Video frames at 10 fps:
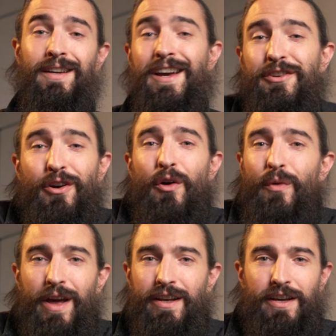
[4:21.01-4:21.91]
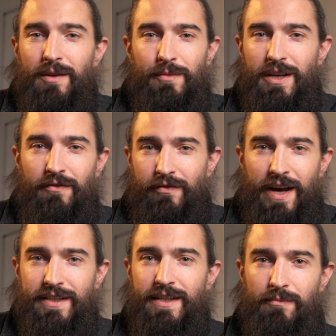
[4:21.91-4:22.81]
And you're already going to be
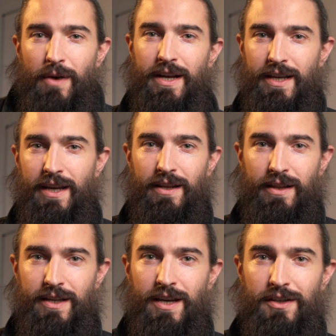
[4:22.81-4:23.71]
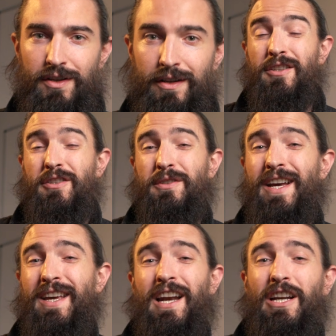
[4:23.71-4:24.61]
investing money into the kitchen, so
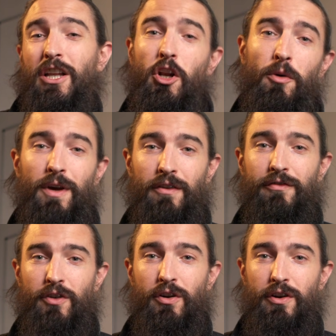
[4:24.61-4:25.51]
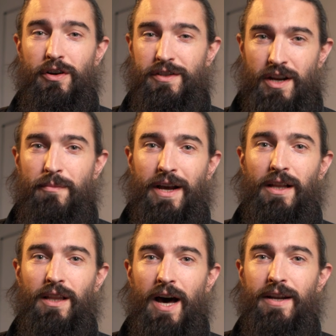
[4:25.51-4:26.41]
taking it a little bit further is going to make a
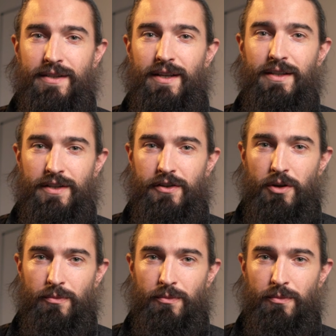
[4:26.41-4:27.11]
lot of sense on your